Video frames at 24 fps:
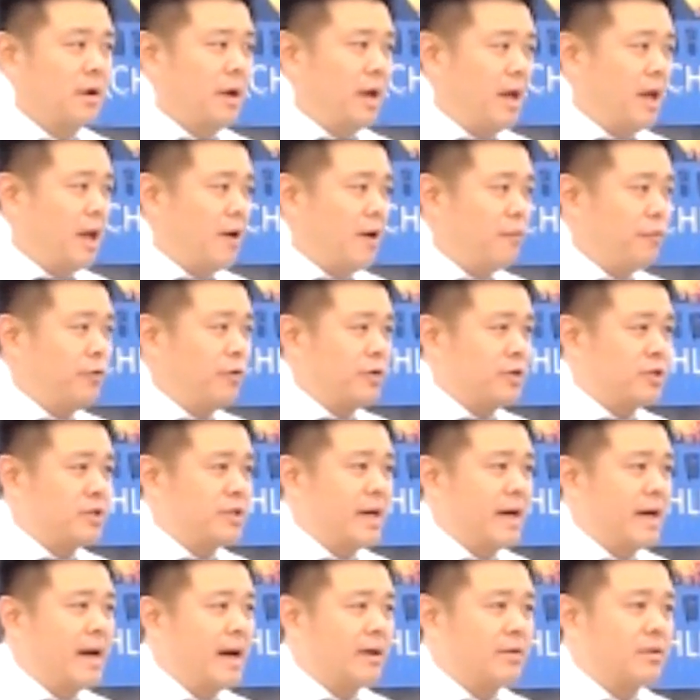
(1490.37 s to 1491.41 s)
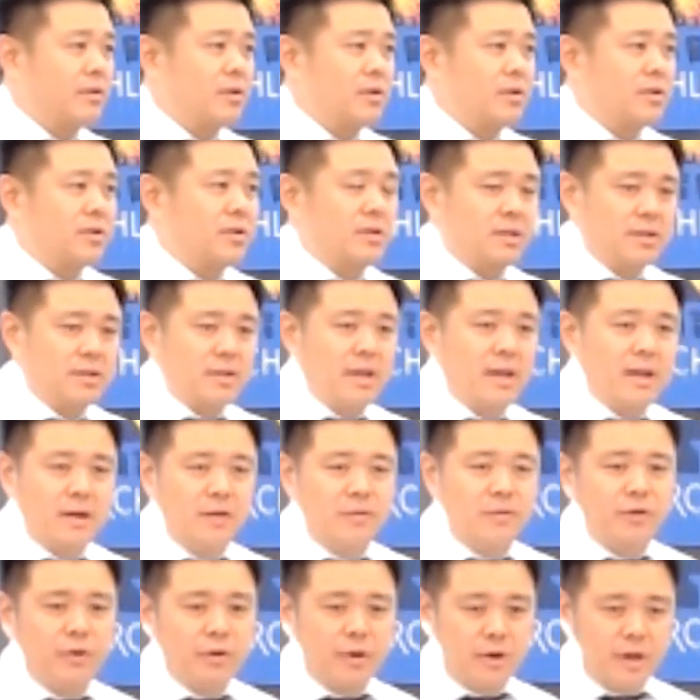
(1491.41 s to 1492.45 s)
If you set out to,
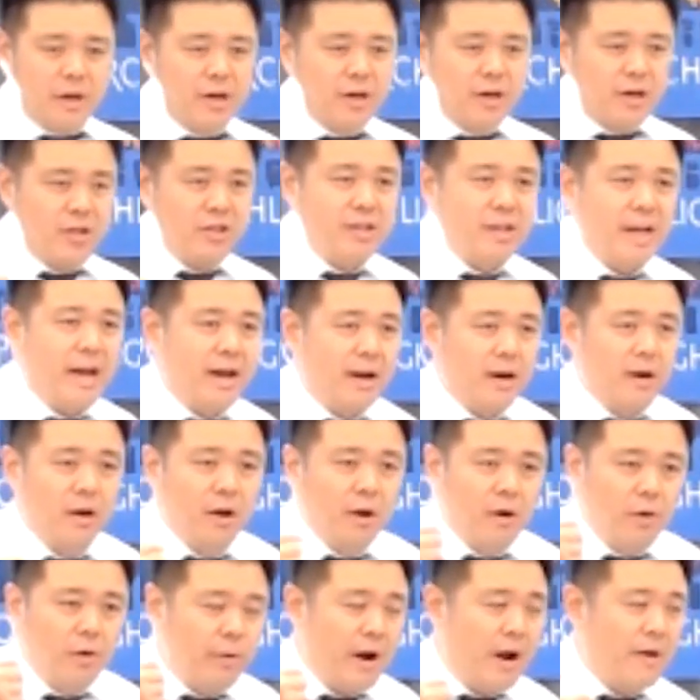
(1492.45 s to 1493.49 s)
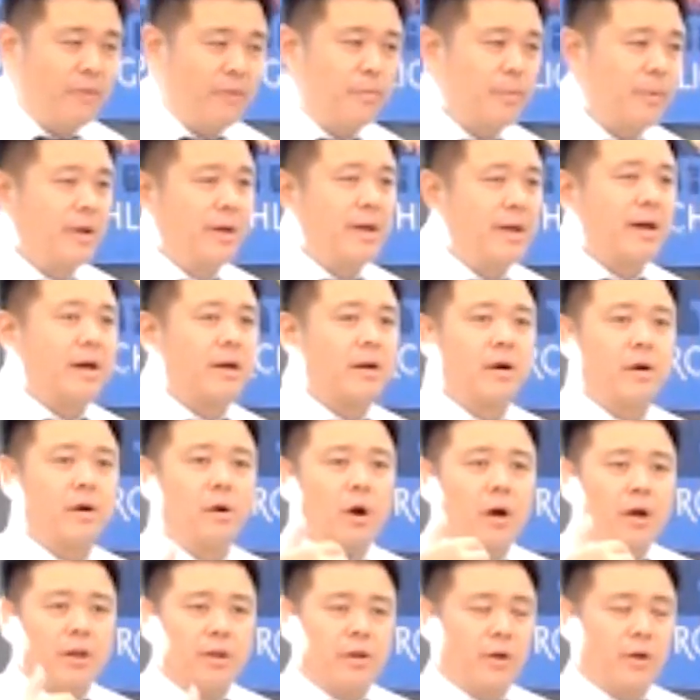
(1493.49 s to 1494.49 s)
if you understand right from the get-go,